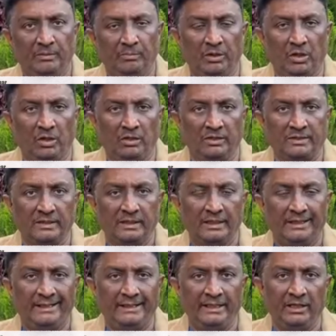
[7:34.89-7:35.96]
because
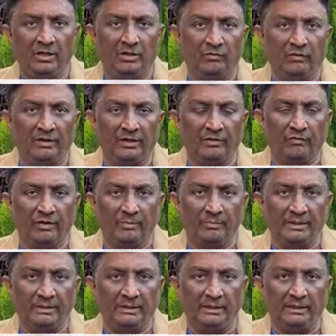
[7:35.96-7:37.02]
heating hot water for
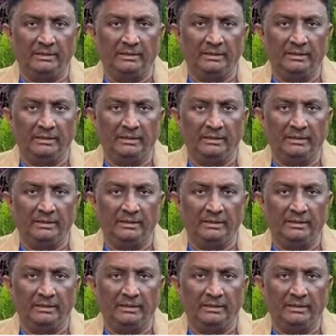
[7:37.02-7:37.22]
bathing,